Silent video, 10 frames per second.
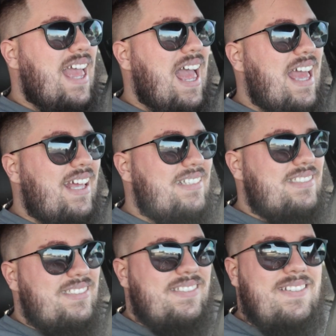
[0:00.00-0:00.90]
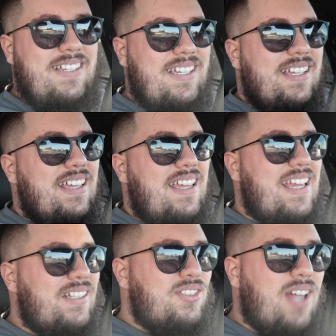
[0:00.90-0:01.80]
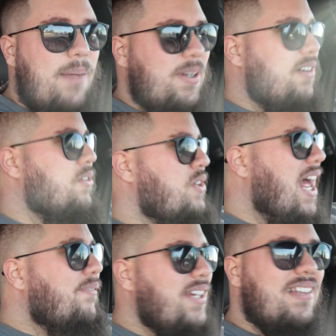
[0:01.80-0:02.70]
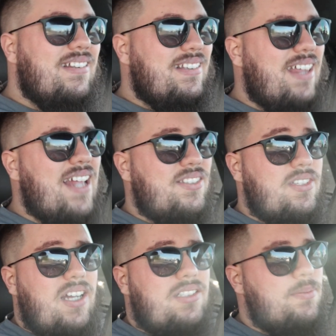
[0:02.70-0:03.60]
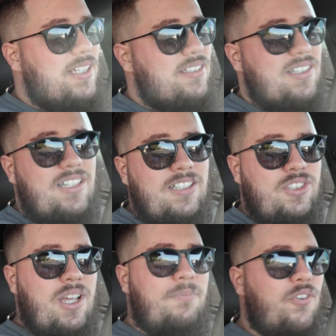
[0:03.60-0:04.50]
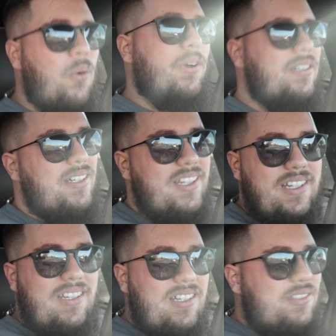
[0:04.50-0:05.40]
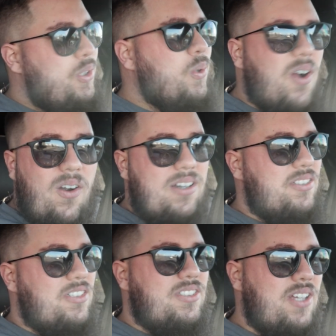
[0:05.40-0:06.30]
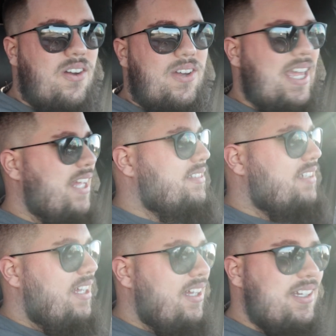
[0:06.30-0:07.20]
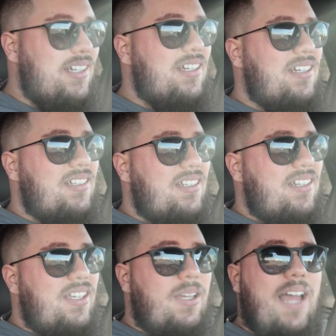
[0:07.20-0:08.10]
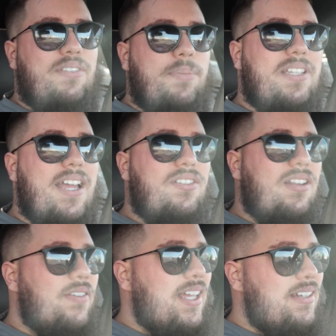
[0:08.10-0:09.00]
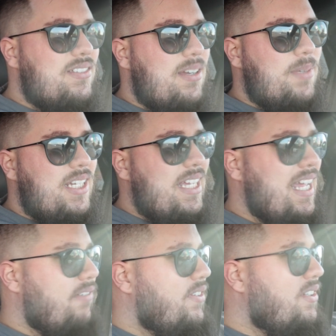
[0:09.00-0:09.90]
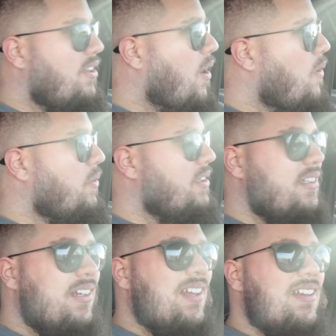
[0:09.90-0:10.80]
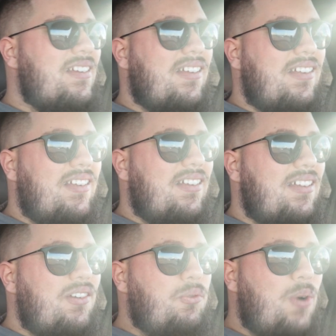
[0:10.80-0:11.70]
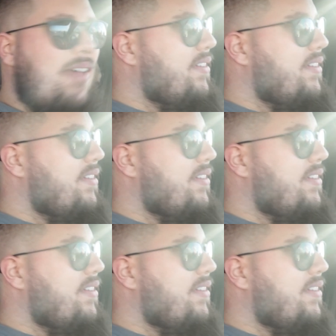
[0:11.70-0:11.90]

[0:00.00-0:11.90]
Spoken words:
and in stop and go traffic, that sucks because you're going to jump forward 2 cars or so, and you have the potential of hitting somebody. If you don't rev